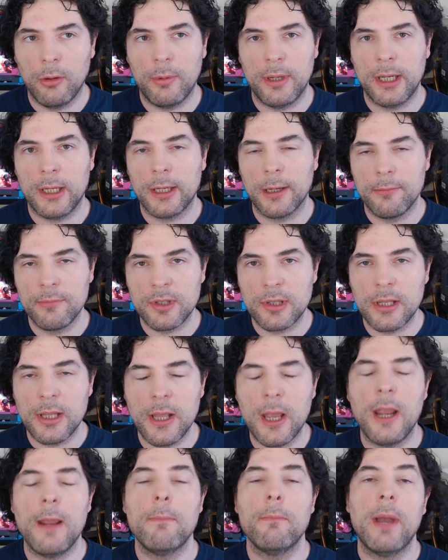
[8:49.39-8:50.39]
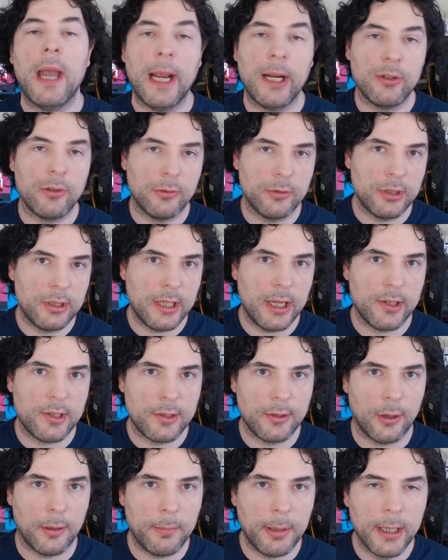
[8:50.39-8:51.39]
when it comes to the impact on
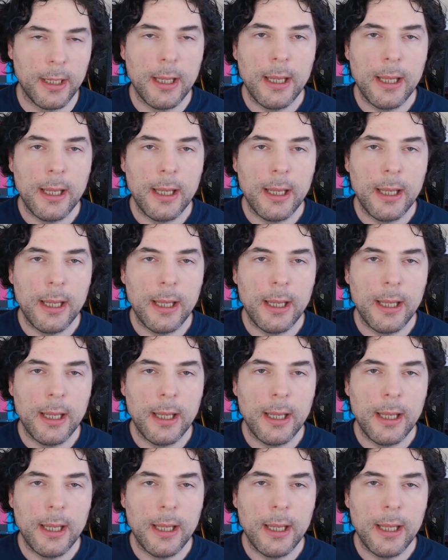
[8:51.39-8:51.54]
desktop.